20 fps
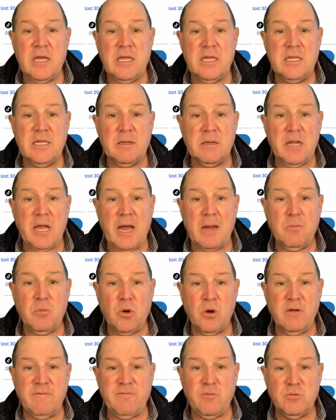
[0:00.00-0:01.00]
In the
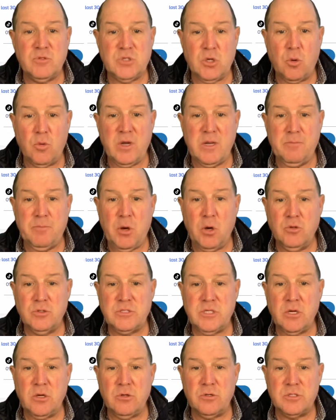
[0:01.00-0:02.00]
library, if it was already
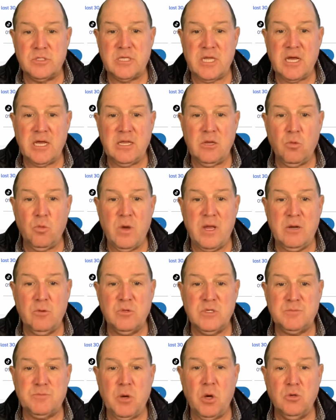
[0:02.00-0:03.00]
posted, it'll tell you when it
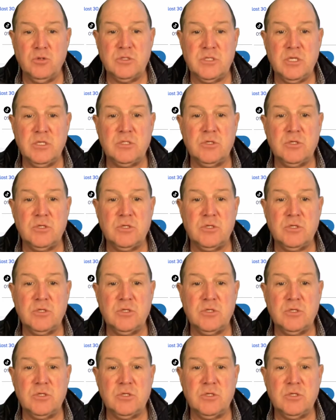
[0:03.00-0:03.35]
was posted.